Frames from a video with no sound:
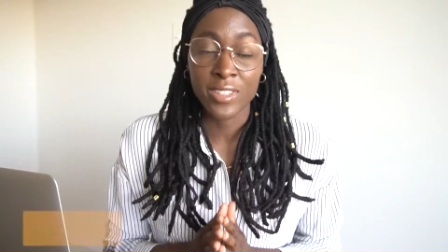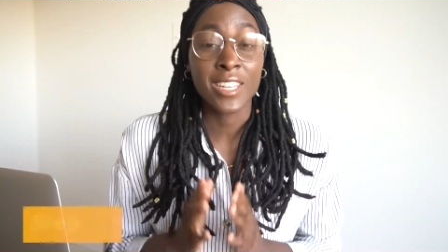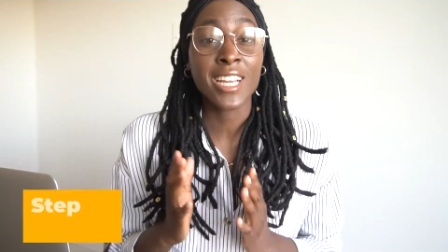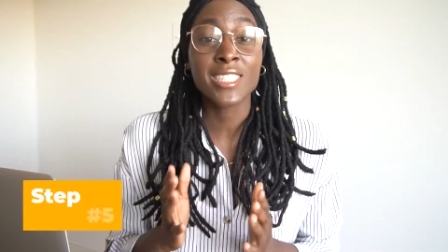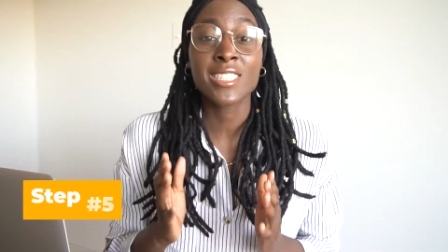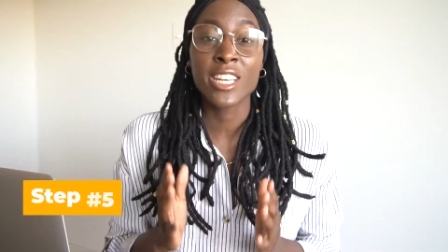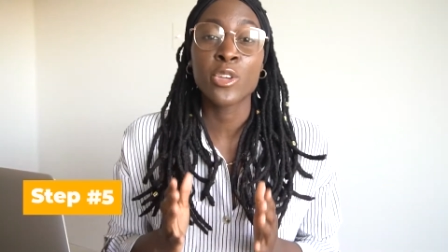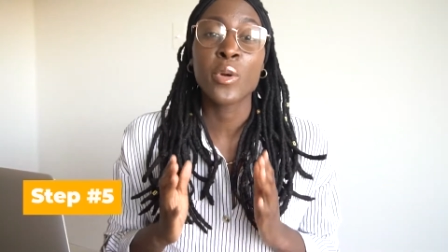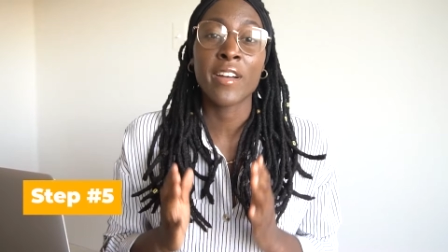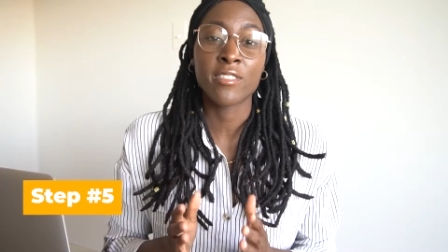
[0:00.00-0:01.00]
the next thing
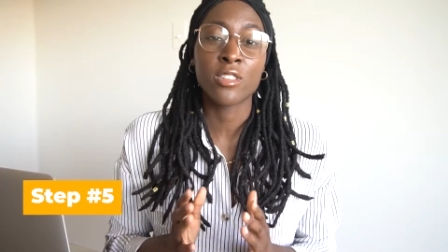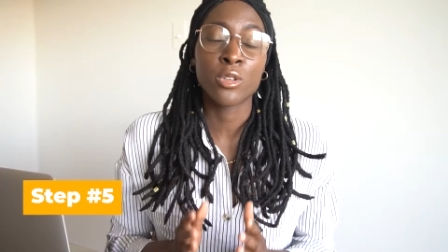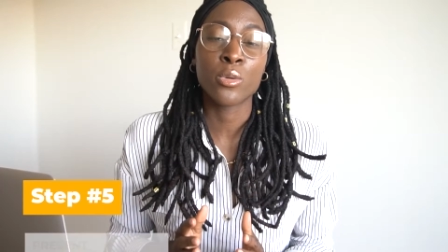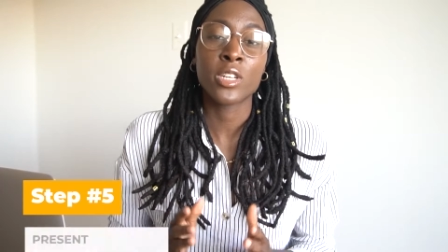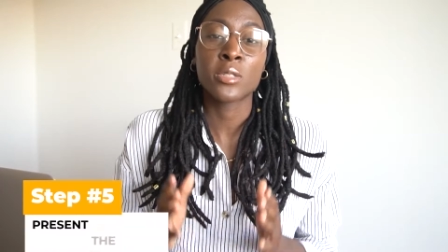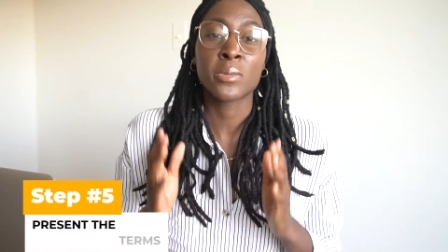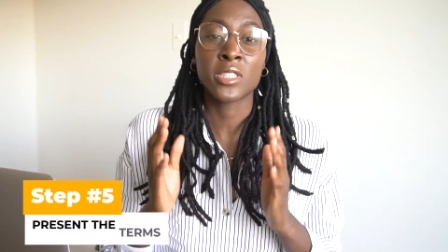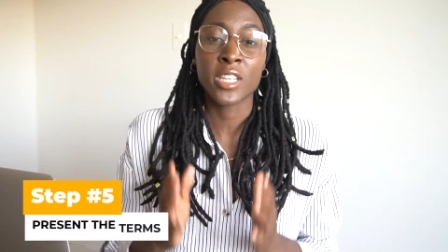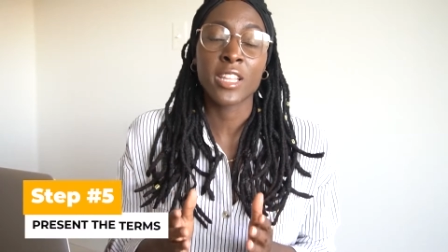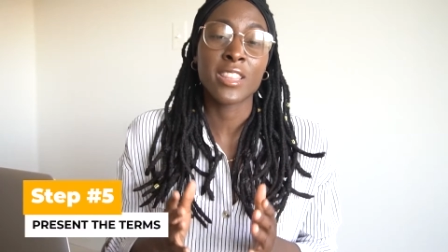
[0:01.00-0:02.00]
you have to do is
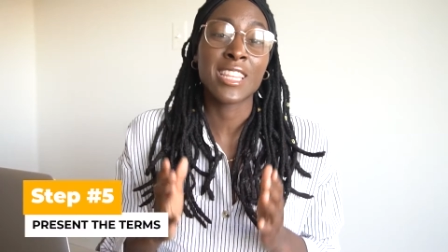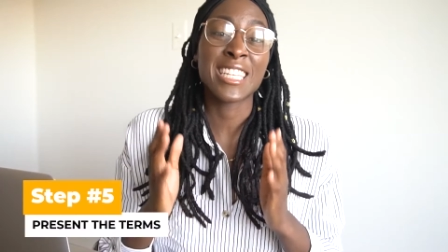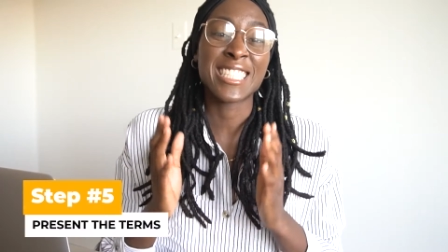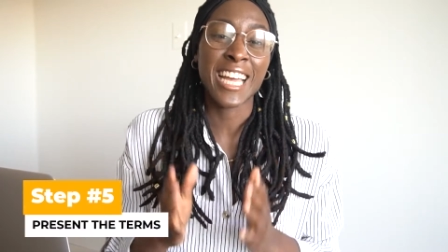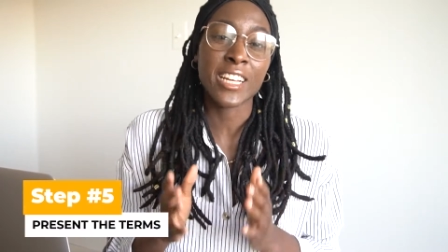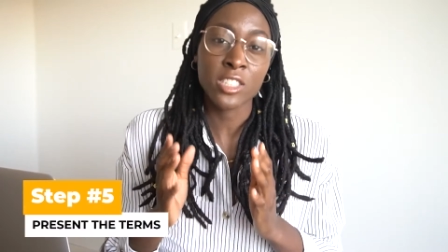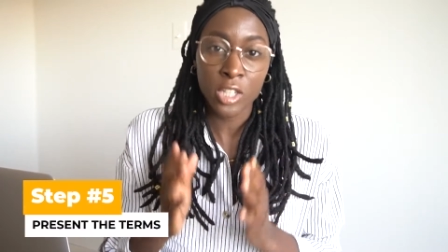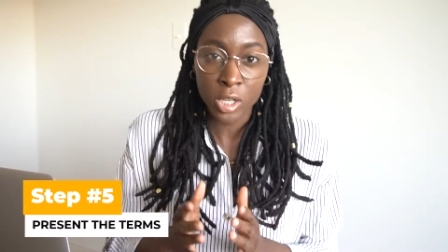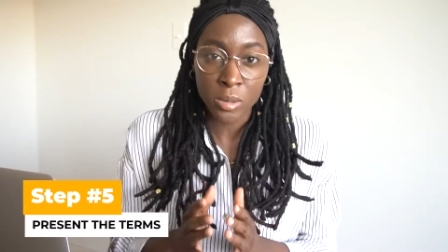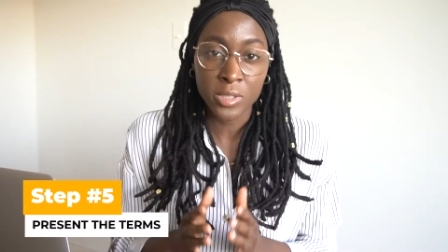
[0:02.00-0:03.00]
present the exact
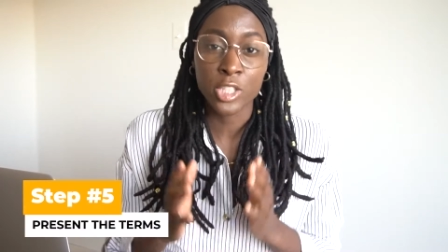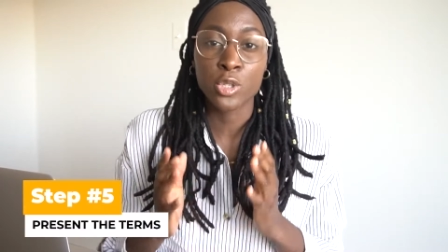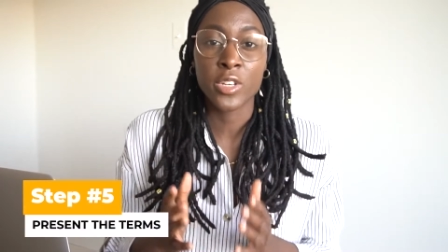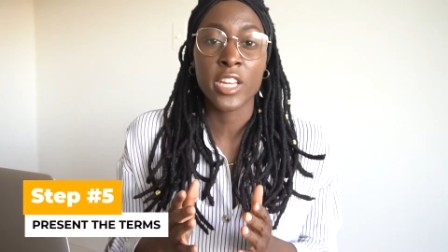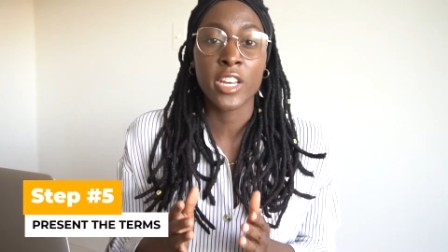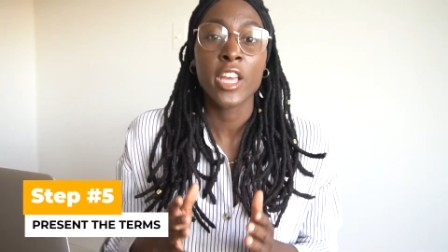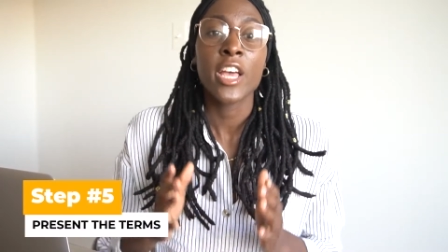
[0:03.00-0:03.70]
terms that you need